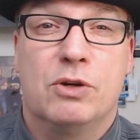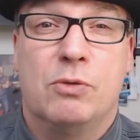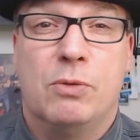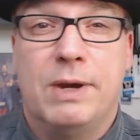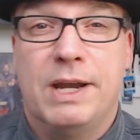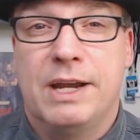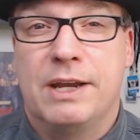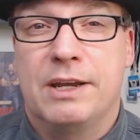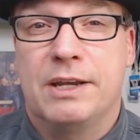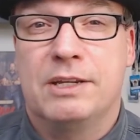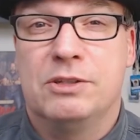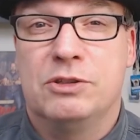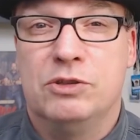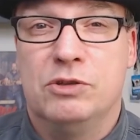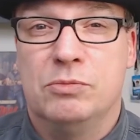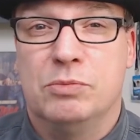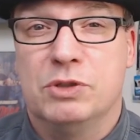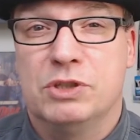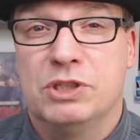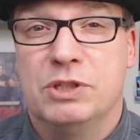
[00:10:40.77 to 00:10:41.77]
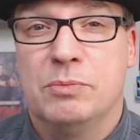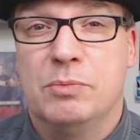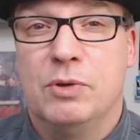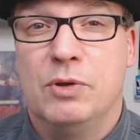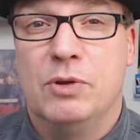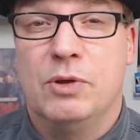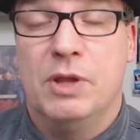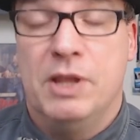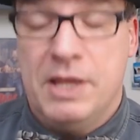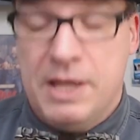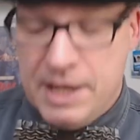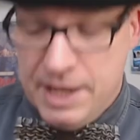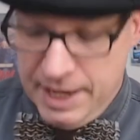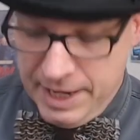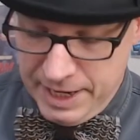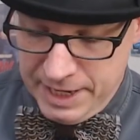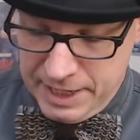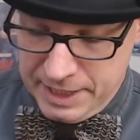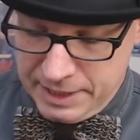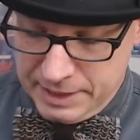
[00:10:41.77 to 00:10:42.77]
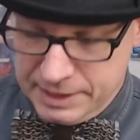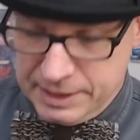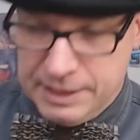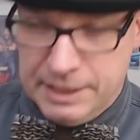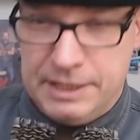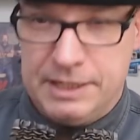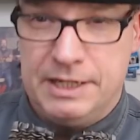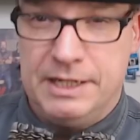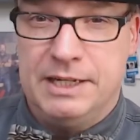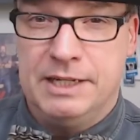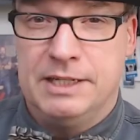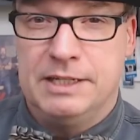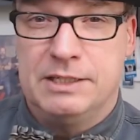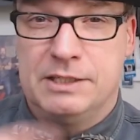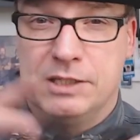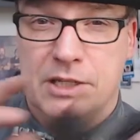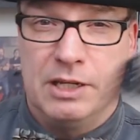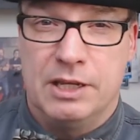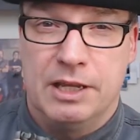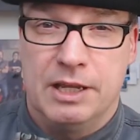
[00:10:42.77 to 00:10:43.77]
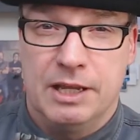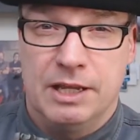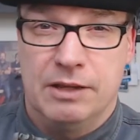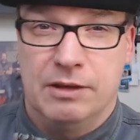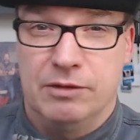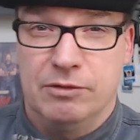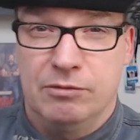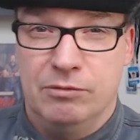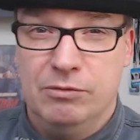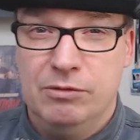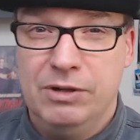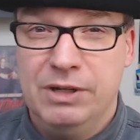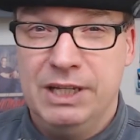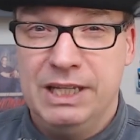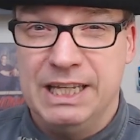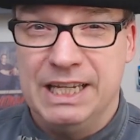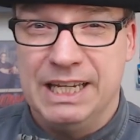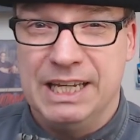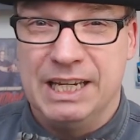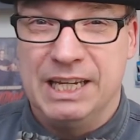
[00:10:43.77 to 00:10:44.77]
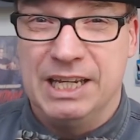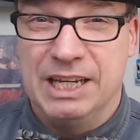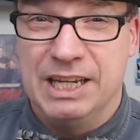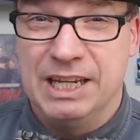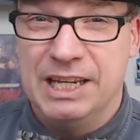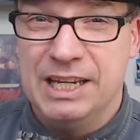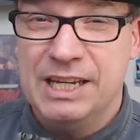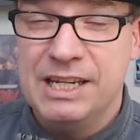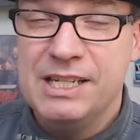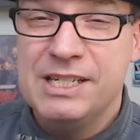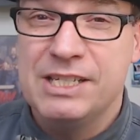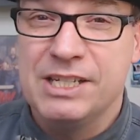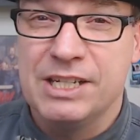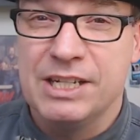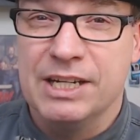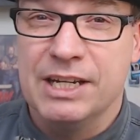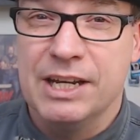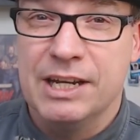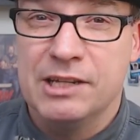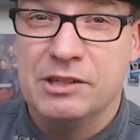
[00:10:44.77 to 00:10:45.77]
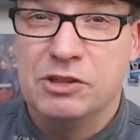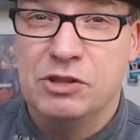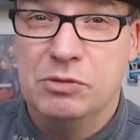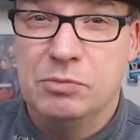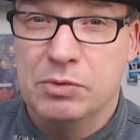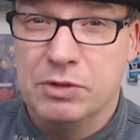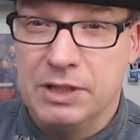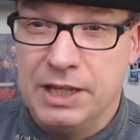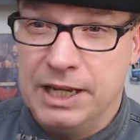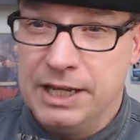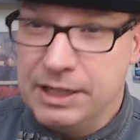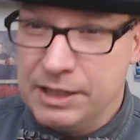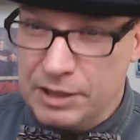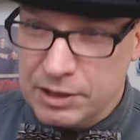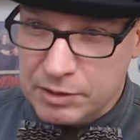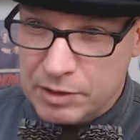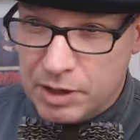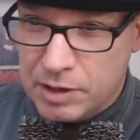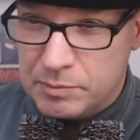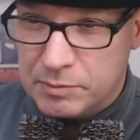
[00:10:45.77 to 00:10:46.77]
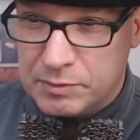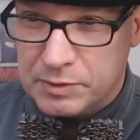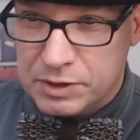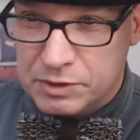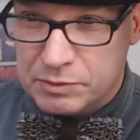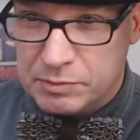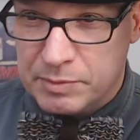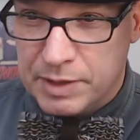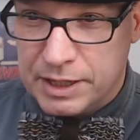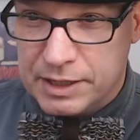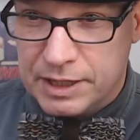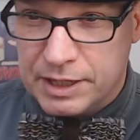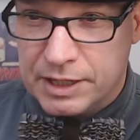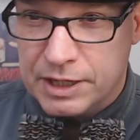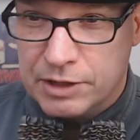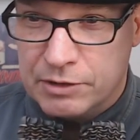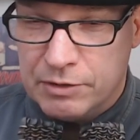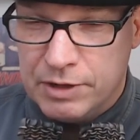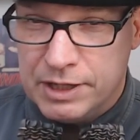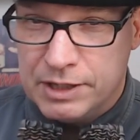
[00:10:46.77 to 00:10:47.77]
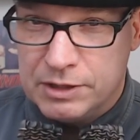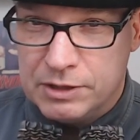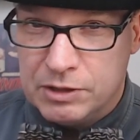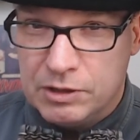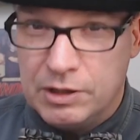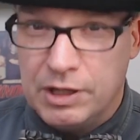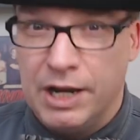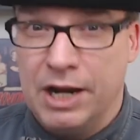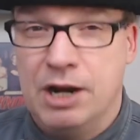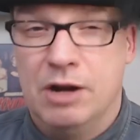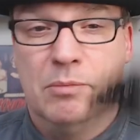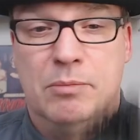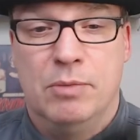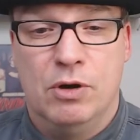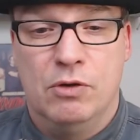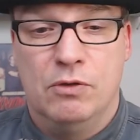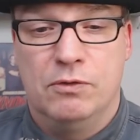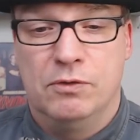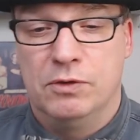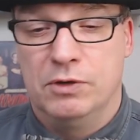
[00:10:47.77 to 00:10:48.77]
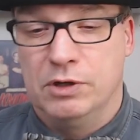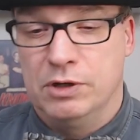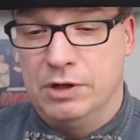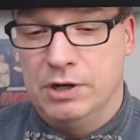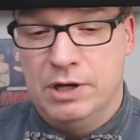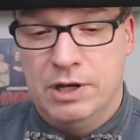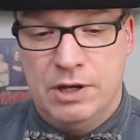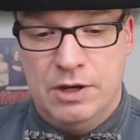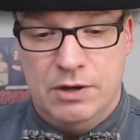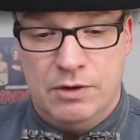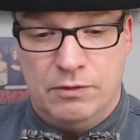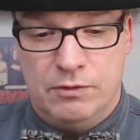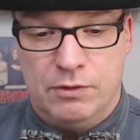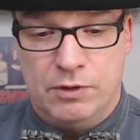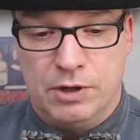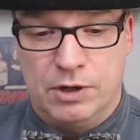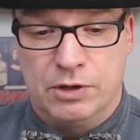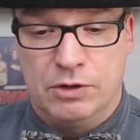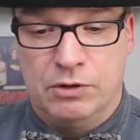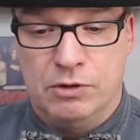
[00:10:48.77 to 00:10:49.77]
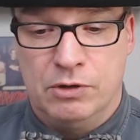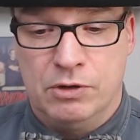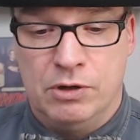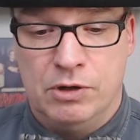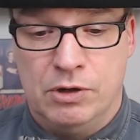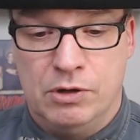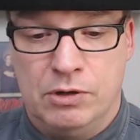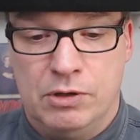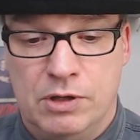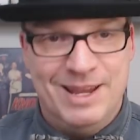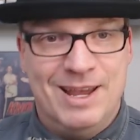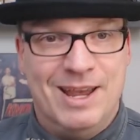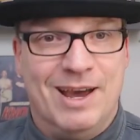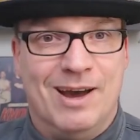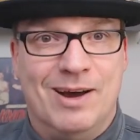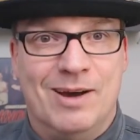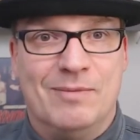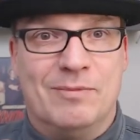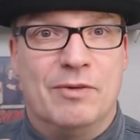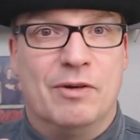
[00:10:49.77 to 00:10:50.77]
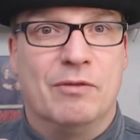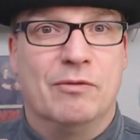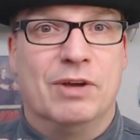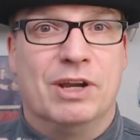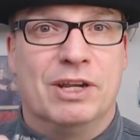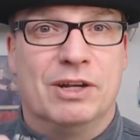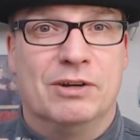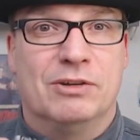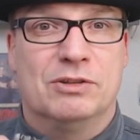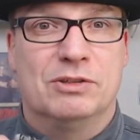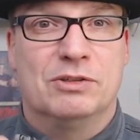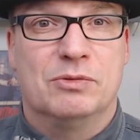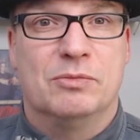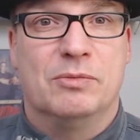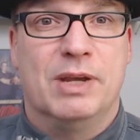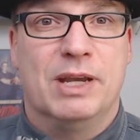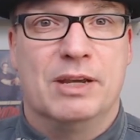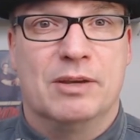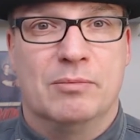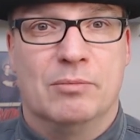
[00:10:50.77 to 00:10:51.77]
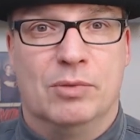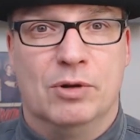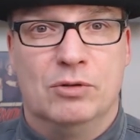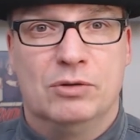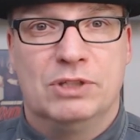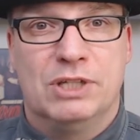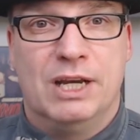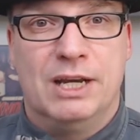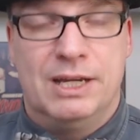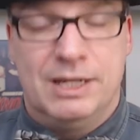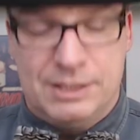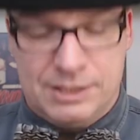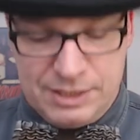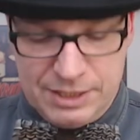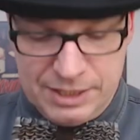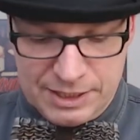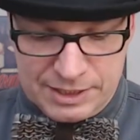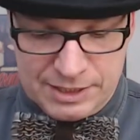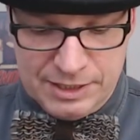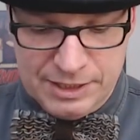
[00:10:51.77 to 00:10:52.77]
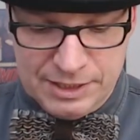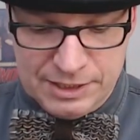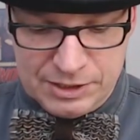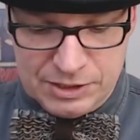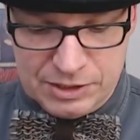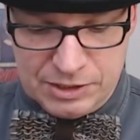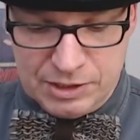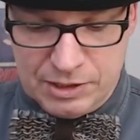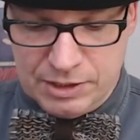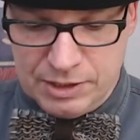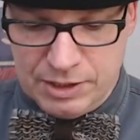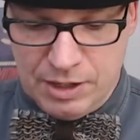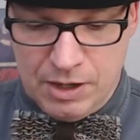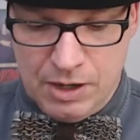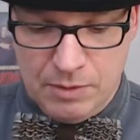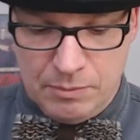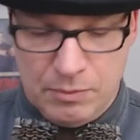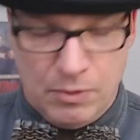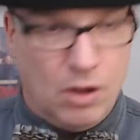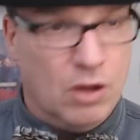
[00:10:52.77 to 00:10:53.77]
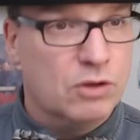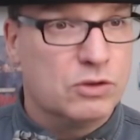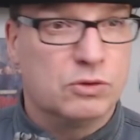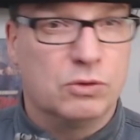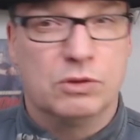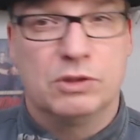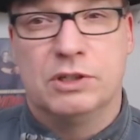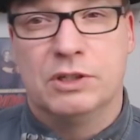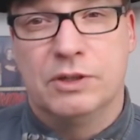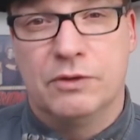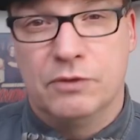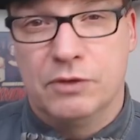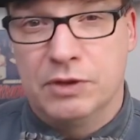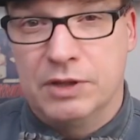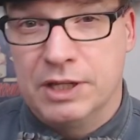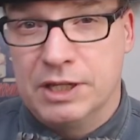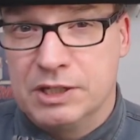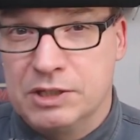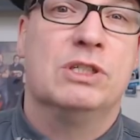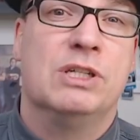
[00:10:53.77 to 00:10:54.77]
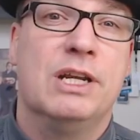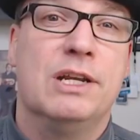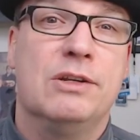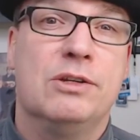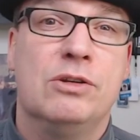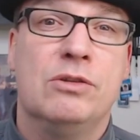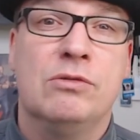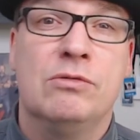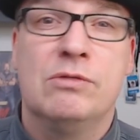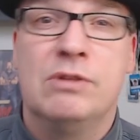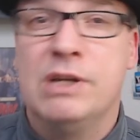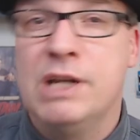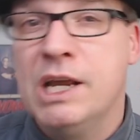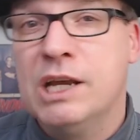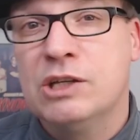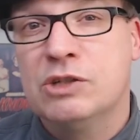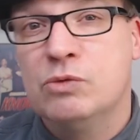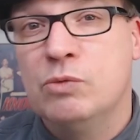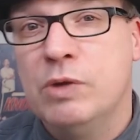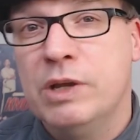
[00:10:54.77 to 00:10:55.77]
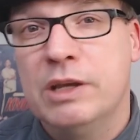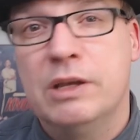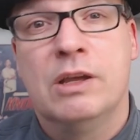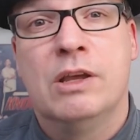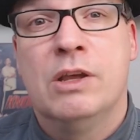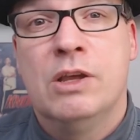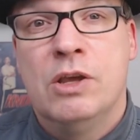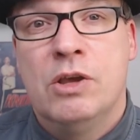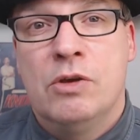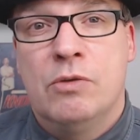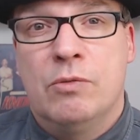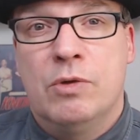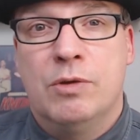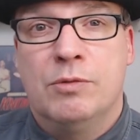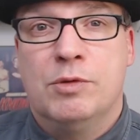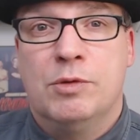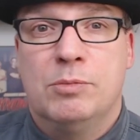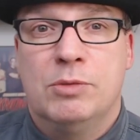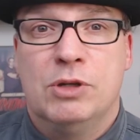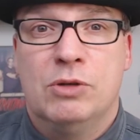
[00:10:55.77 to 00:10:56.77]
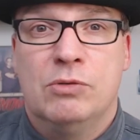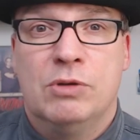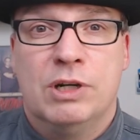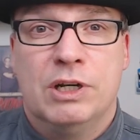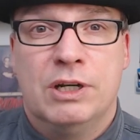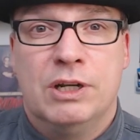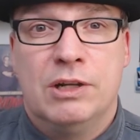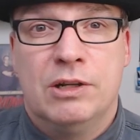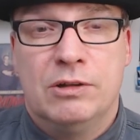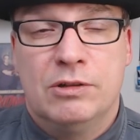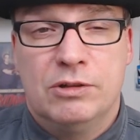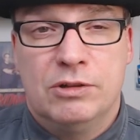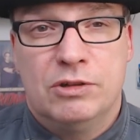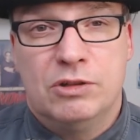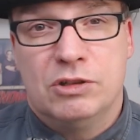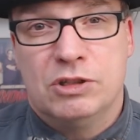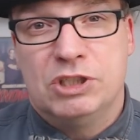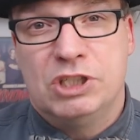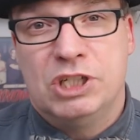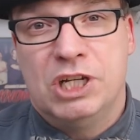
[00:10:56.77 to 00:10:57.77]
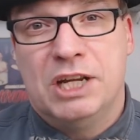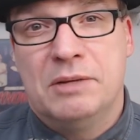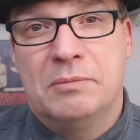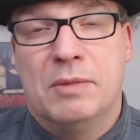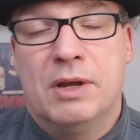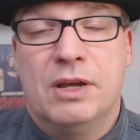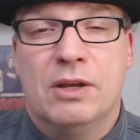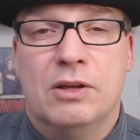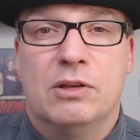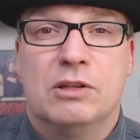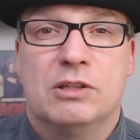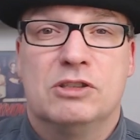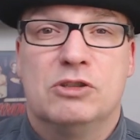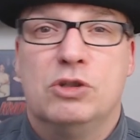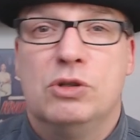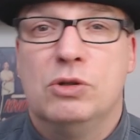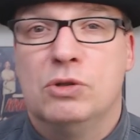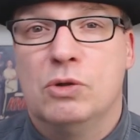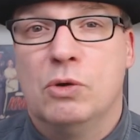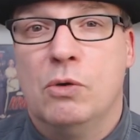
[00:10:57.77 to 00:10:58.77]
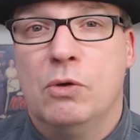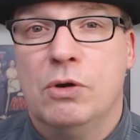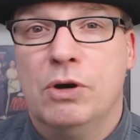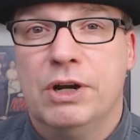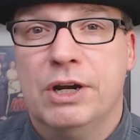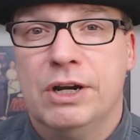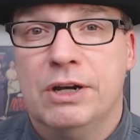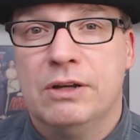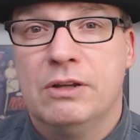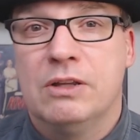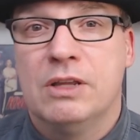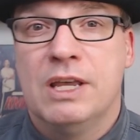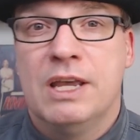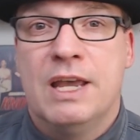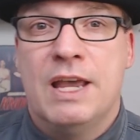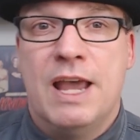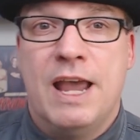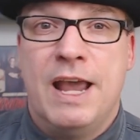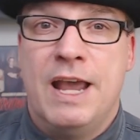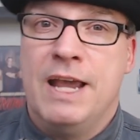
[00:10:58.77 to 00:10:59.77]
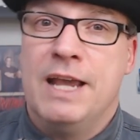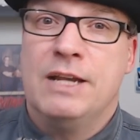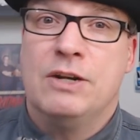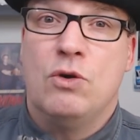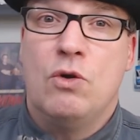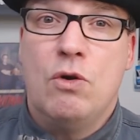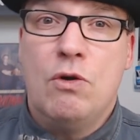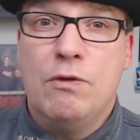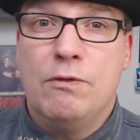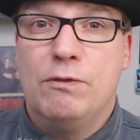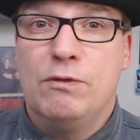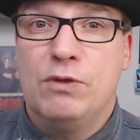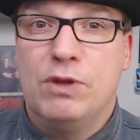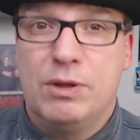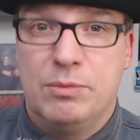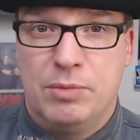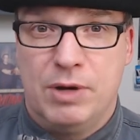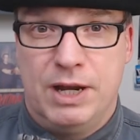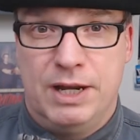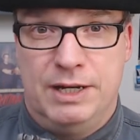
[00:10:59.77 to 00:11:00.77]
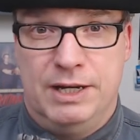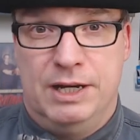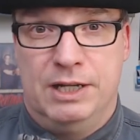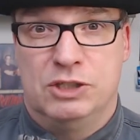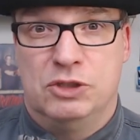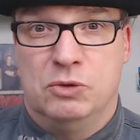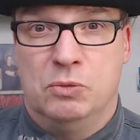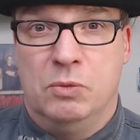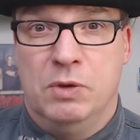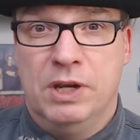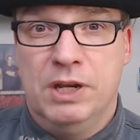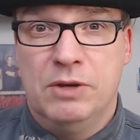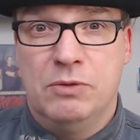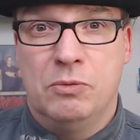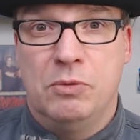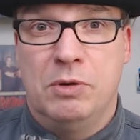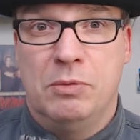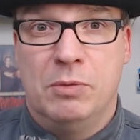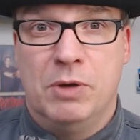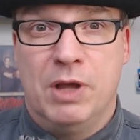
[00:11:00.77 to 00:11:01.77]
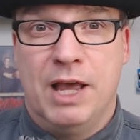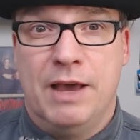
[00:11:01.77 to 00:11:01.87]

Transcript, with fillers: quick, super simple, and it is really easy and super light. Um, this would make like a great little hair bow for, for a girl. Um, we can also make bow ties like this, um, all sorts of different things. Stay tuned. Next week, we will be doing another little chainmail tutorial, and hopefully by next week, we will